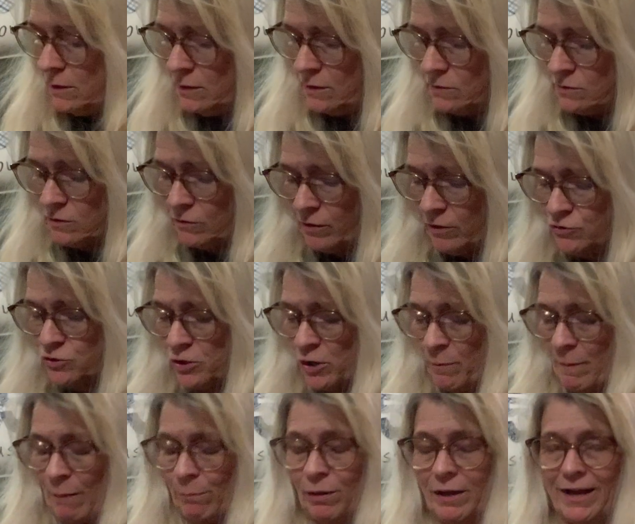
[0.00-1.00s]
So those will go in
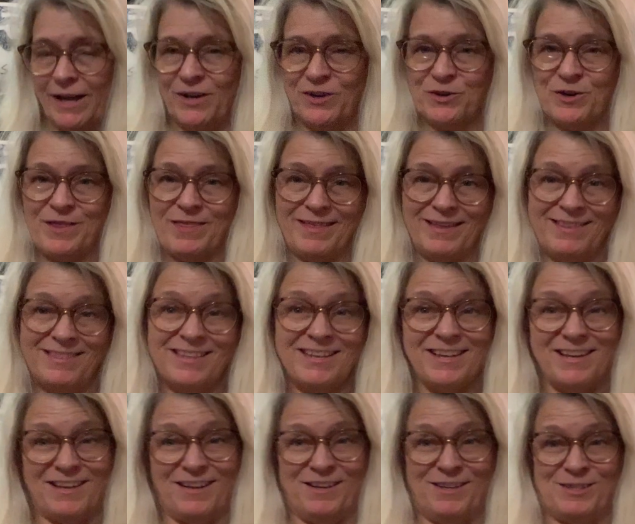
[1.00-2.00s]
my planner. And then
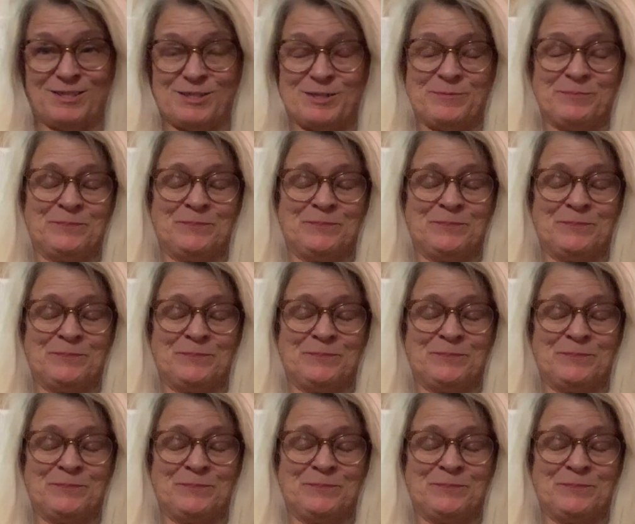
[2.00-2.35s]
these.